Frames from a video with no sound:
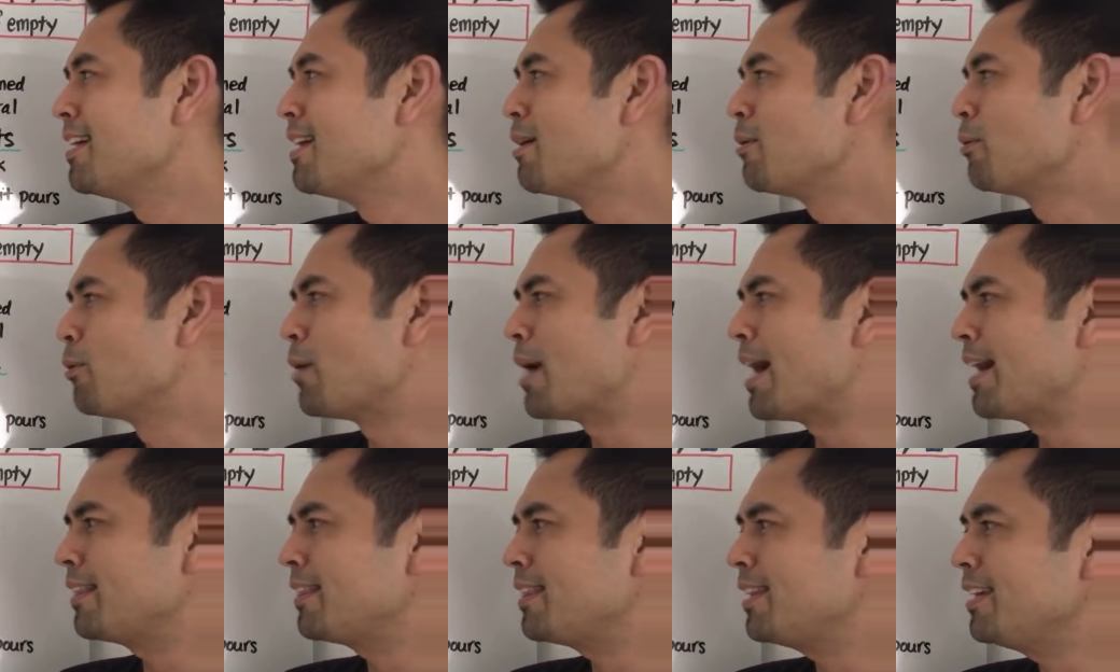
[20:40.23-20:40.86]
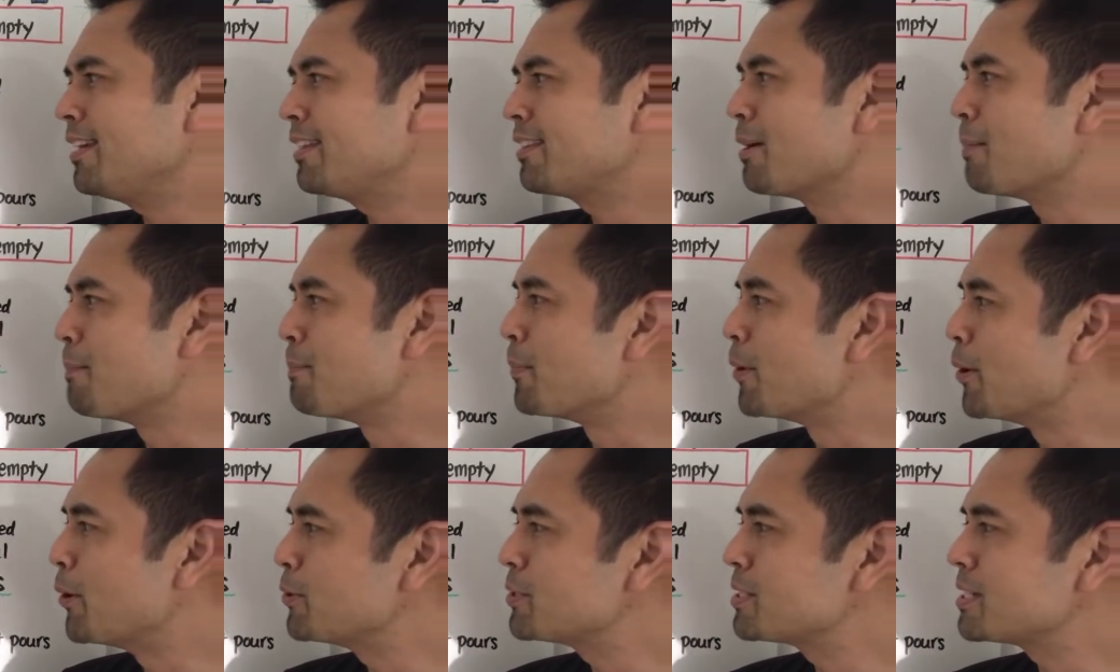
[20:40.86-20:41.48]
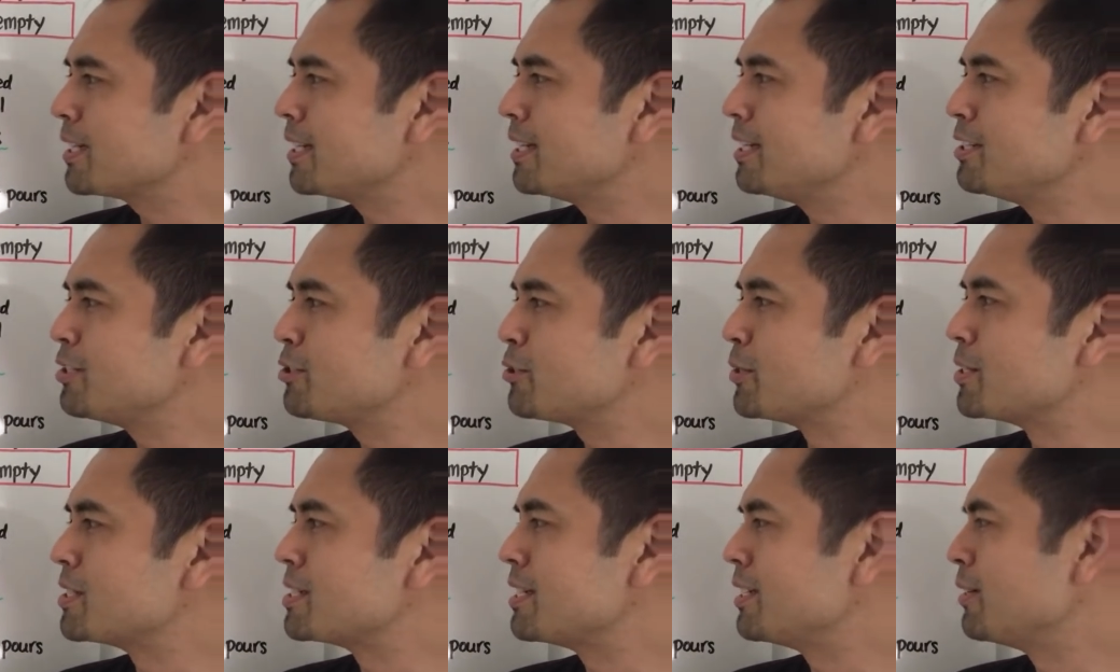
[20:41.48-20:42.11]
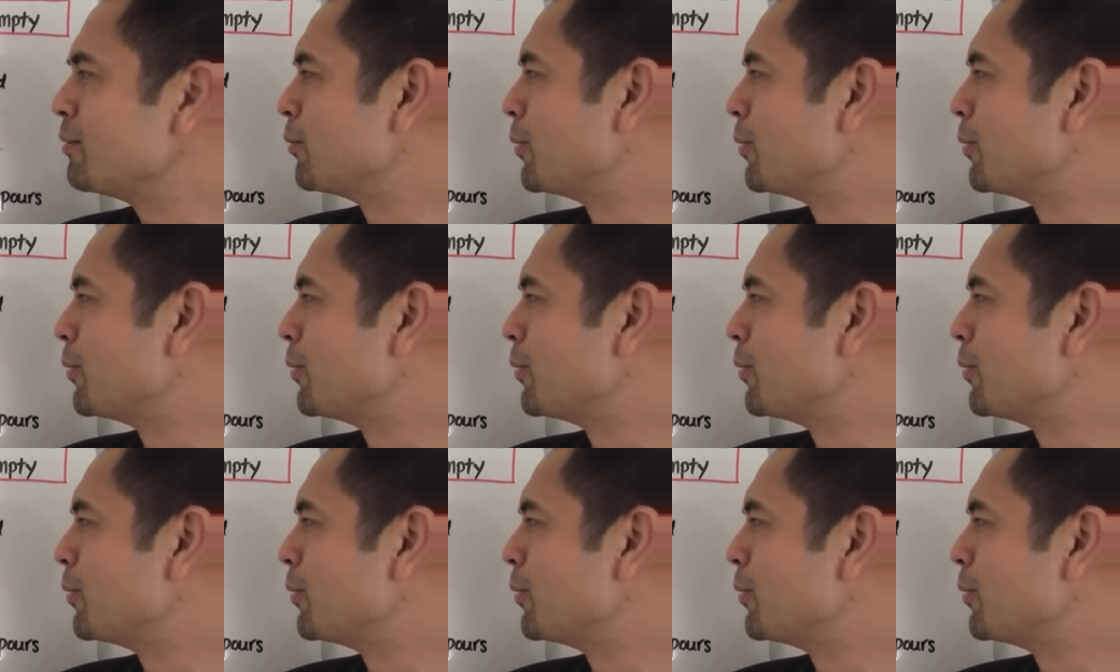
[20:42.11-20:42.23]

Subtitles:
Well, I think the most interesting